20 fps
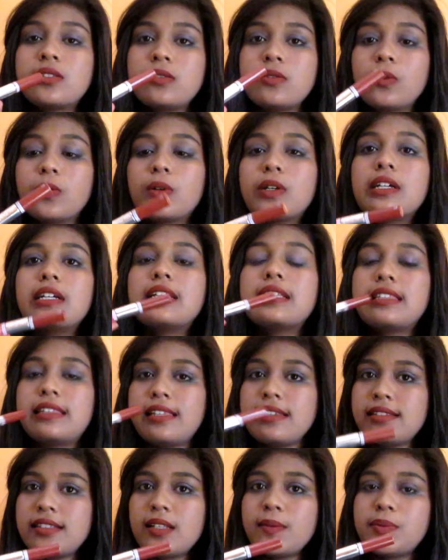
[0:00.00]
So
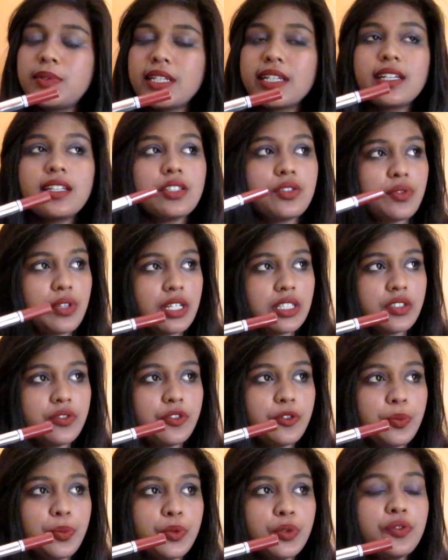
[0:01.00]
this lipstick is
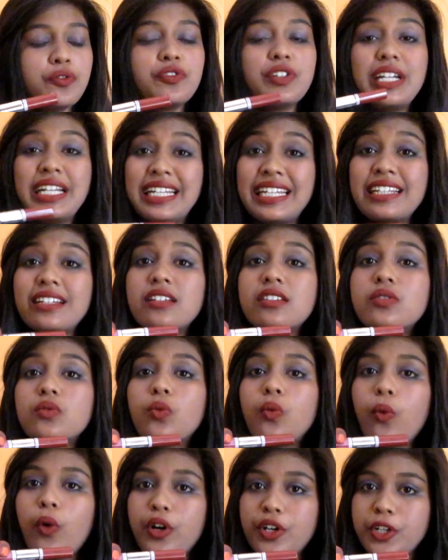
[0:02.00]
transfer proof. It is
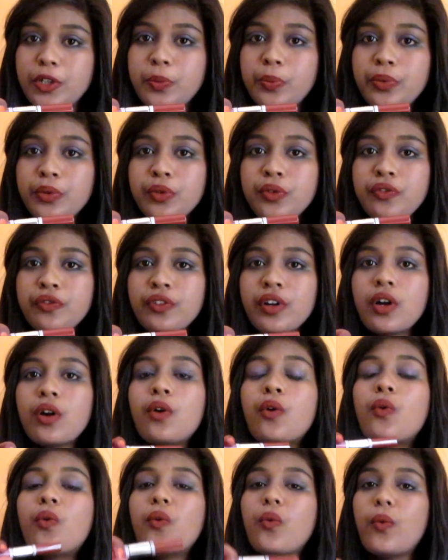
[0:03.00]
waterproof
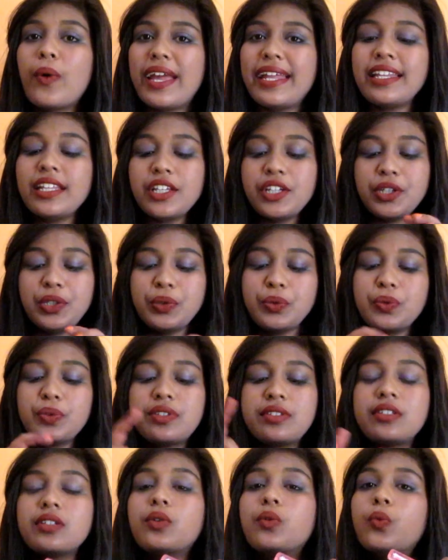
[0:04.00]
when
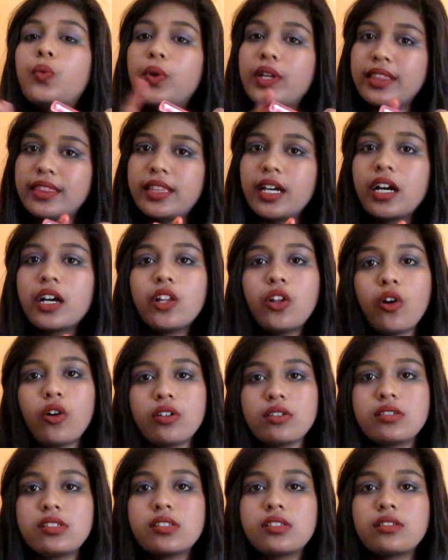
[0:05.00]
used with the
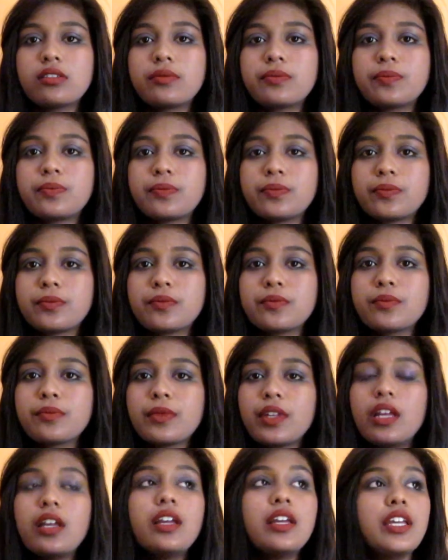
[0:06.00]
gloss.
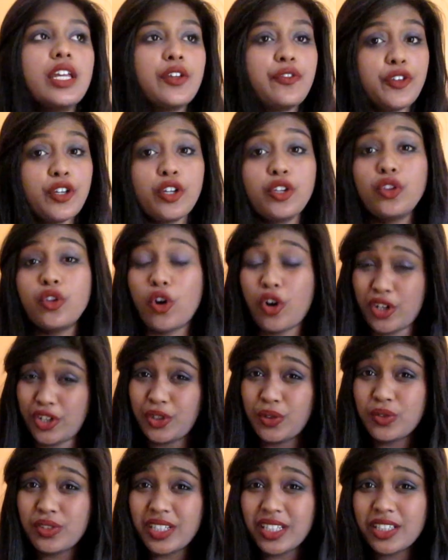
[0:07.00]
If you're
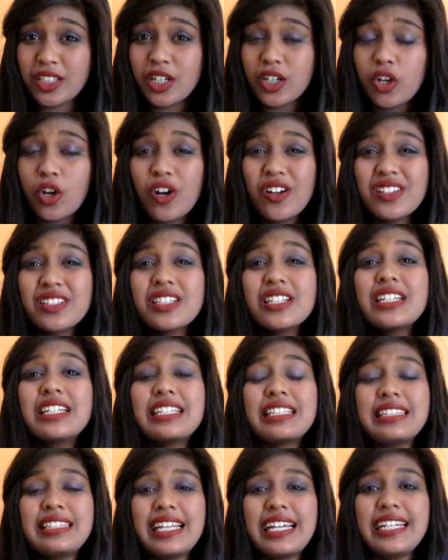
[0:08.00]
not using the gloss,
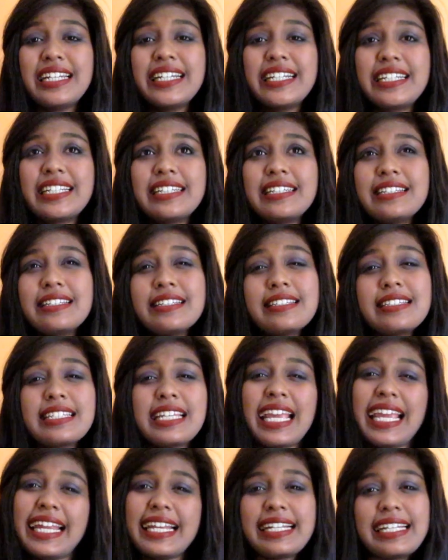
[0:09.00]
then it is
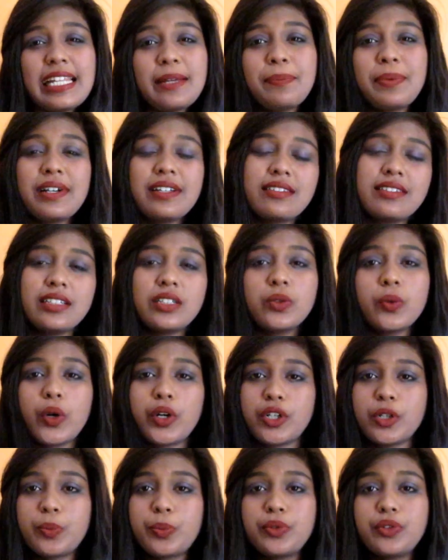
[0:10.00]
80%
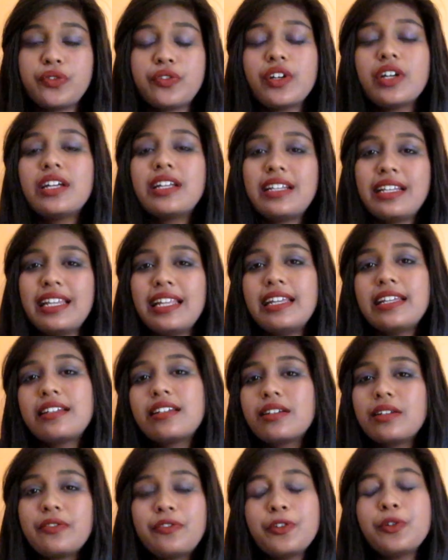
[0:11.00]
waterproof.
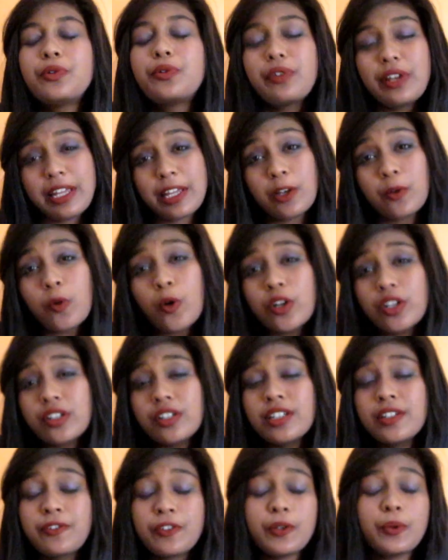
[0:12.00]
Like if you drink
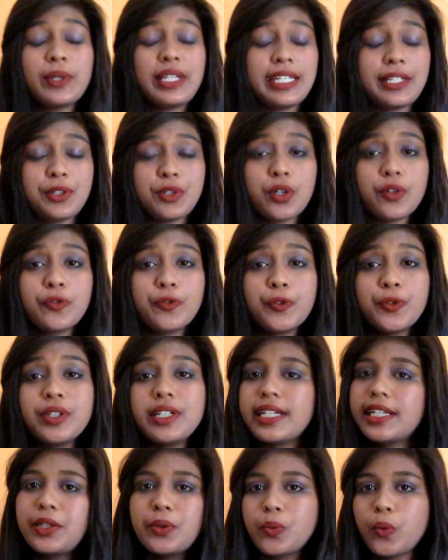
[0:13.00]
water, if you eat your
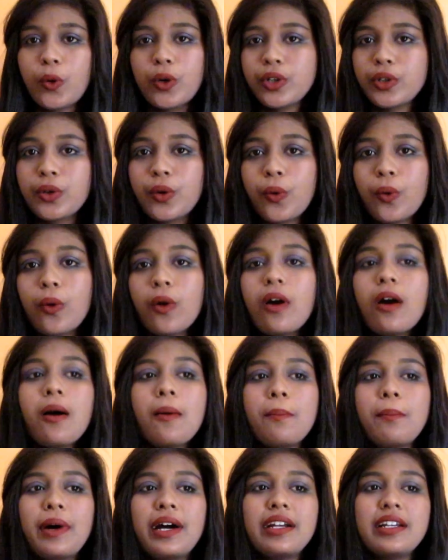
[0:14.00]
food, it won't go.
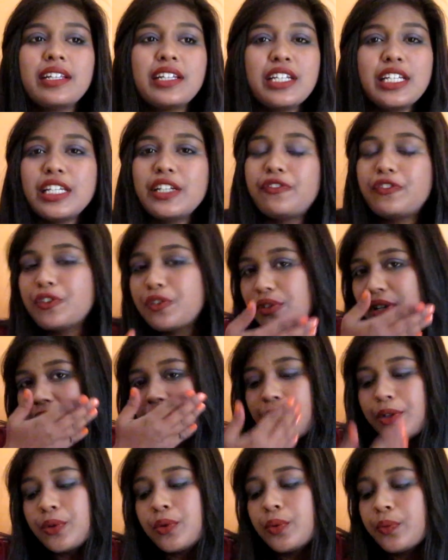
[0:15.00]
But if you
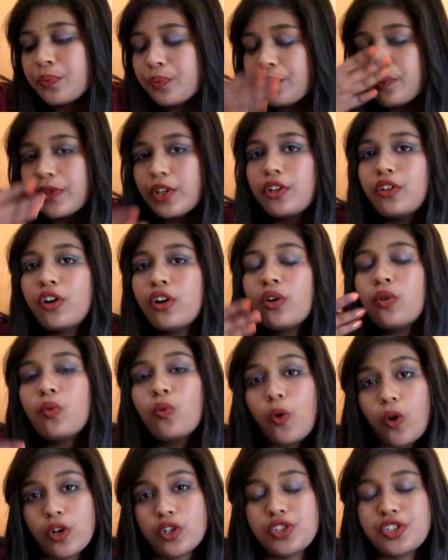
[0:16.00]
try to, you know,
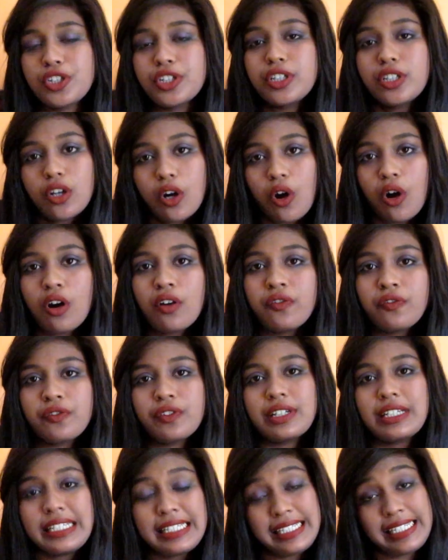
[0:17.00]
wash it off,
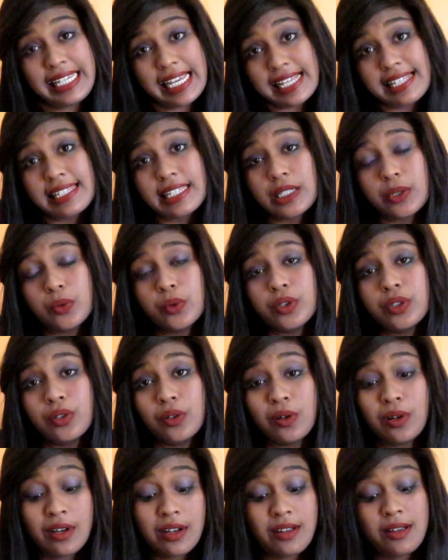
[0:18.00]
yes, it would
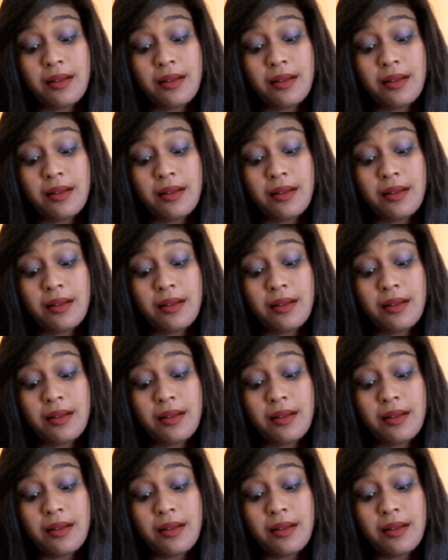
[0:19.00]
go.